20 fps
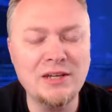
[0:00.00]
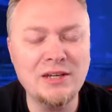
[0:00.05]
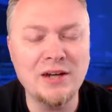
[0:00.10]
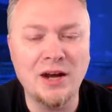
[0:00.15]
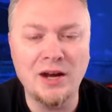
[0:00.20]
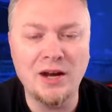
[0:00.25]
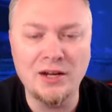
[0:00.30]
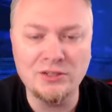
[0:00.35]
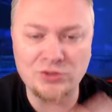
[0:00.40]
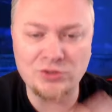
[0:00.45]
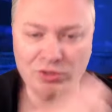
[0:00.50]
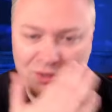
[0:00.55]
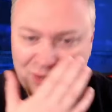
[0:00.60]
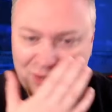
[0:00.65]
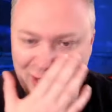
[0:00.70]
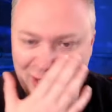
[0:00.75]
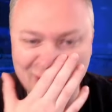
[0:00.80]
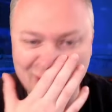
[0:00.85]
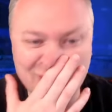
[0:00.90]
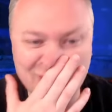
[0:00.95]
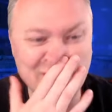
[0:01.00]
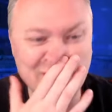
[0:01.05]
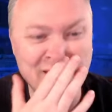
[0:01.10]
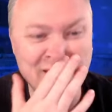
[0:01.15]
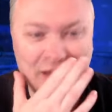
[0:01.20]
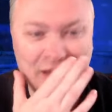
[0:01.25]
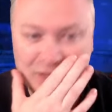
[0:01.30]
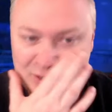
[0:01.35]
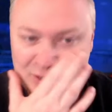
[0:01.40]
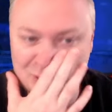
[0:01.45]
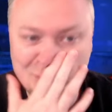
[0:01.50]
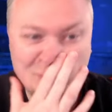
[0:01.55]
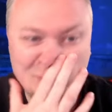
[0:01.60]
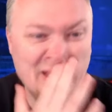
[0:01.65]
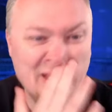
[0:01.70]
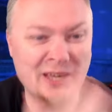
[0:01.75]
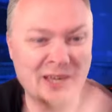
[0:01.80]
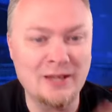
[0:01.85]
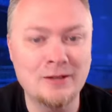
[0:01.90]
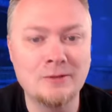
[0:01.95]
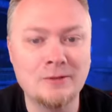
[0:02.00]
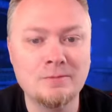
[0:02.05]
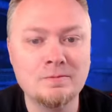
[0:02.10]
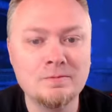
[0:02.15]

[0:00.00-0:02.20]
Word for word: one hundred thousand H P.